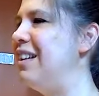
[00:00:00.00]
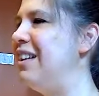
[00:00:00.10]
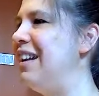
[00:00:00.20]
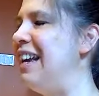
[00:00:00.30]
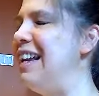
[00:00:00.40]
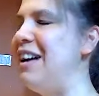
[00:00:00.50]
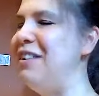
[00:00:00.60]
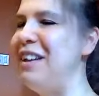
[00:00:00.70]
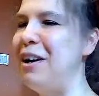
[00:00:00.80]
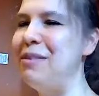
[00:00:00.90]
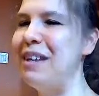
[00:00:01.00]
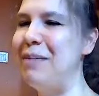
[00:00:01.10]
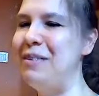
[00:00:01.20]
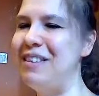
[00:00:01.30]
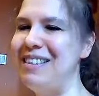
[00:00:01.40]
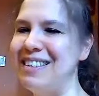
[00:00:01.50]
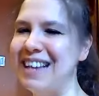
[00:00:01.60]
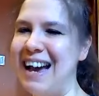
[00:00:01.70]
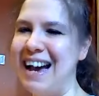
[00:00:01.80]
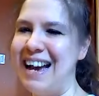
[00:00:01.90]
Good. Inhale the arms up to the
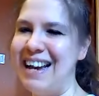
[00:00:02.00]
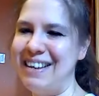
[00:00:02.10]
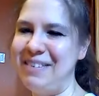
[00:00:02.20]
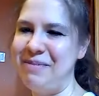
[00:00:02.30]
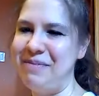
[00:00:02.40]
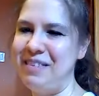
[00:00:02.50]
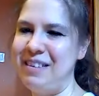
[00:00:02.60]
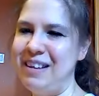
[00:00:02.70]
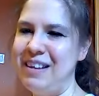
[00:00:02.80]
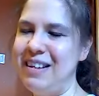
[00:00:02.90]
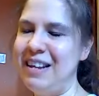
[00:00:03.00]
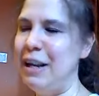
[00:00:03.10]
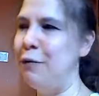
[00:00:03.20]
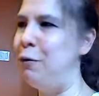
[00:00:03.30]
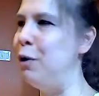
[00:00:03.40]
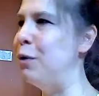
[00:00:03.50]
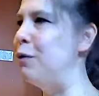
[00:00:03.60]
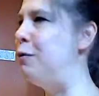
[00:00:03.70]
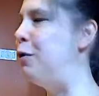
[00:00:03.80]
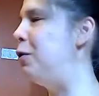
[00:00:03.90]
sky. Take a
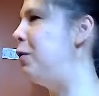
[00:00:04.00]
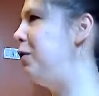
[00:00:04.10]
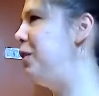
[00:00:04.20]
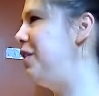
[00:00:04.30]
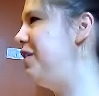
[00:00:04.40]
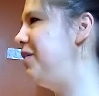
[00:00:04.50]
forward fold.